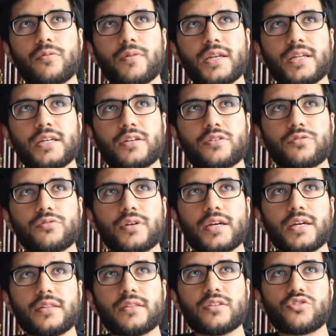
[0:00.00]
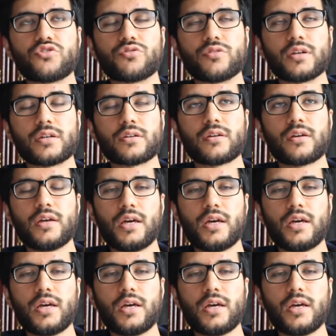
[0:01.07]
when he created the trick,